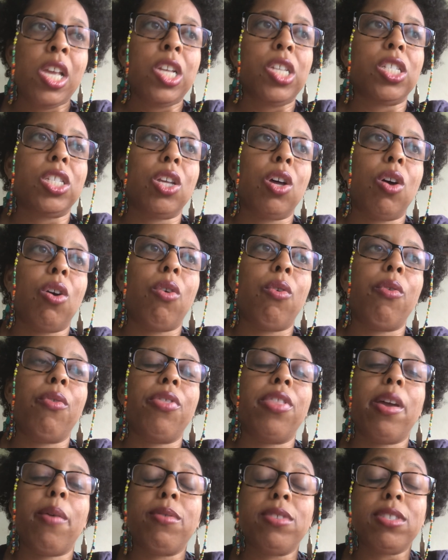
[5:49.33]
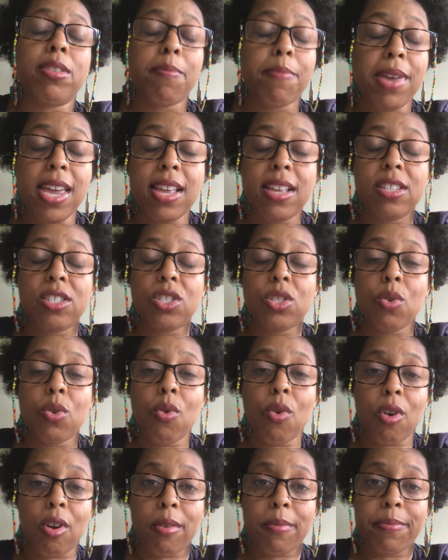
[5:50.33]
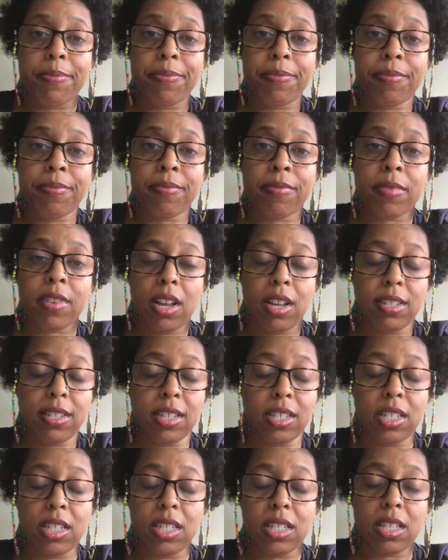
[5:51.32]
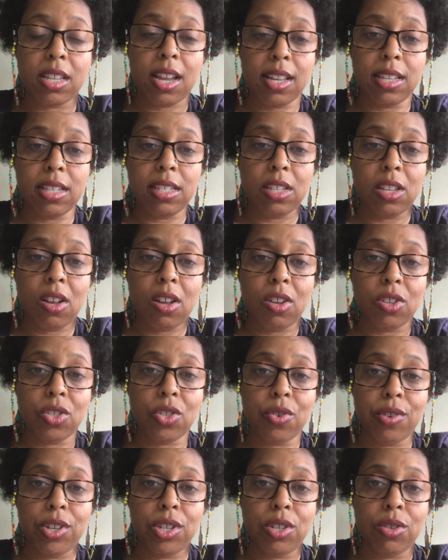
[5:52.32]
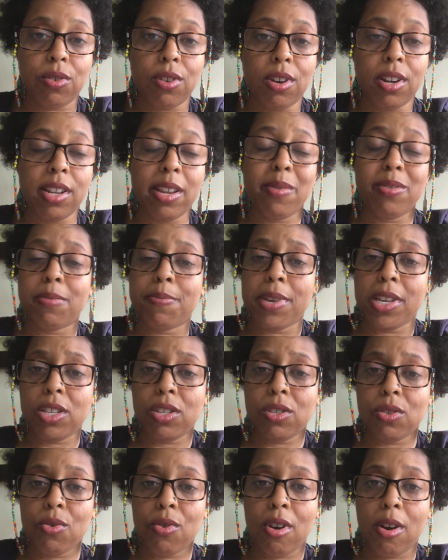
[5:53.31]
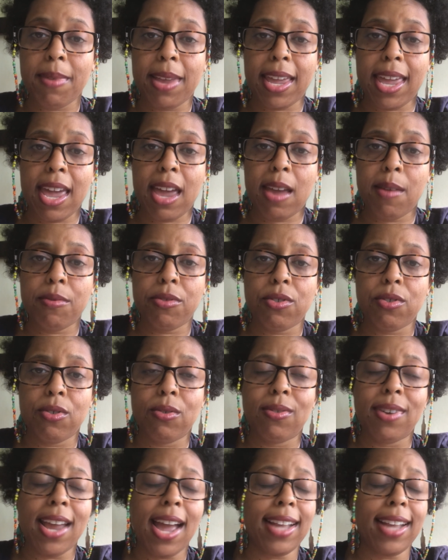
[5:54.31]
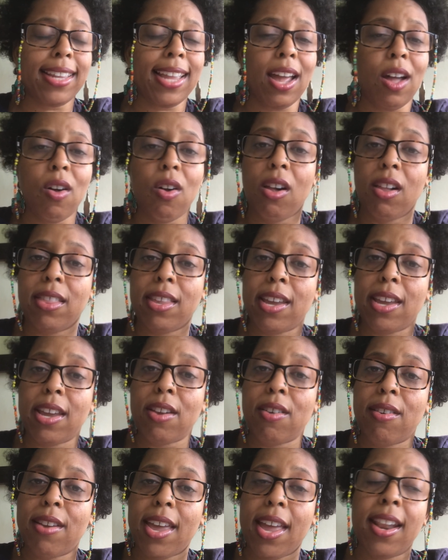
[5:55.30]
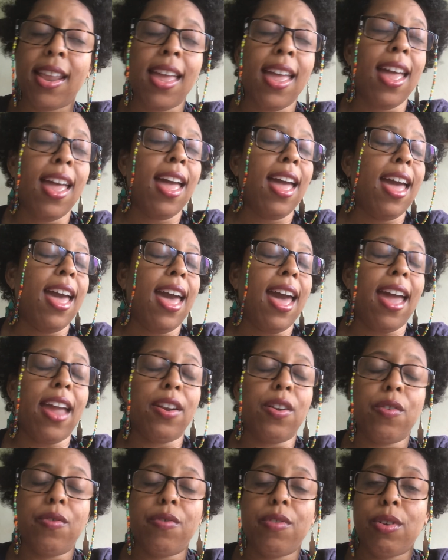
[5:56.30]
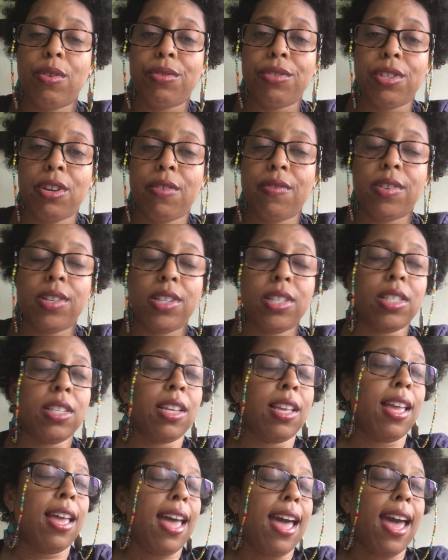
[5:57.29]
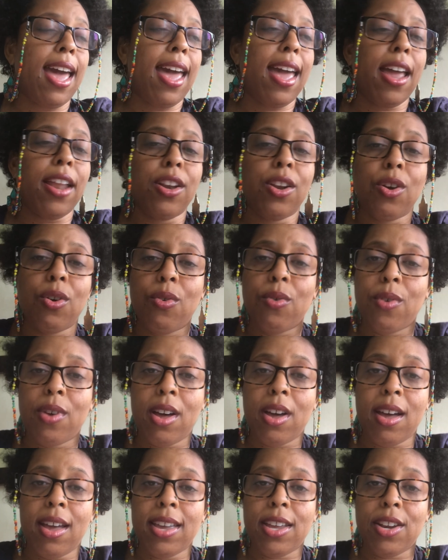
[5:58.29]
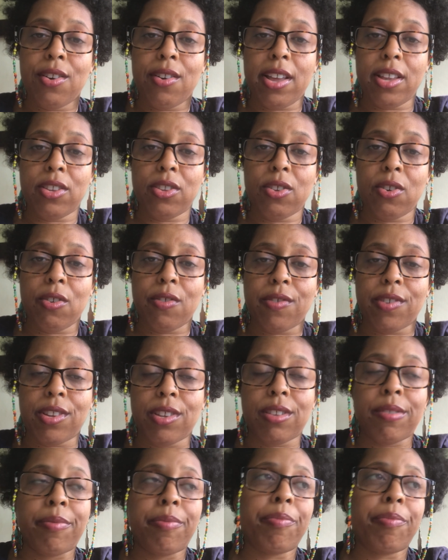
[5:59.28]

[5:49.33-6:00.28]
So there was a big storm, to just cut this long story short. There was a big storm that came through, knocked out all the internet. I had no phone service. I had no internet service.